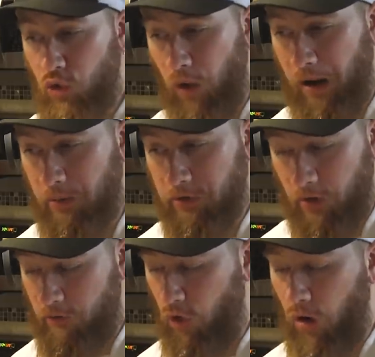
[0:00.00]
grams
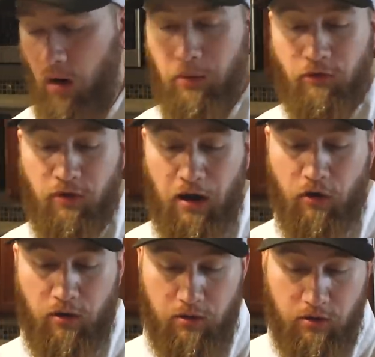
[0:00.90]
of your almond
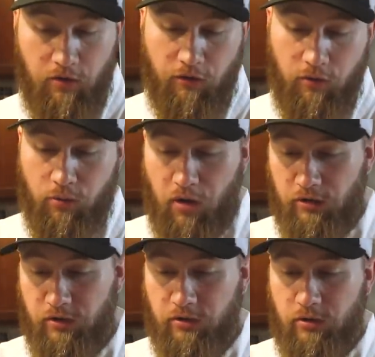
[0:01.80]
flour into the food
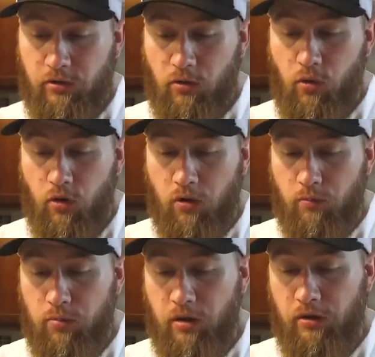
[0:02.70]
processor or
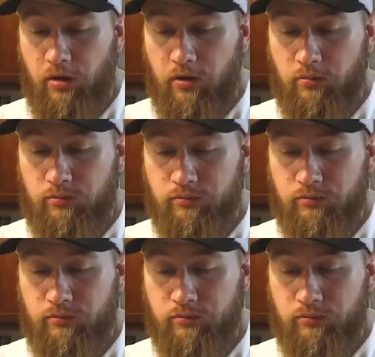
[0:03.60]
blender.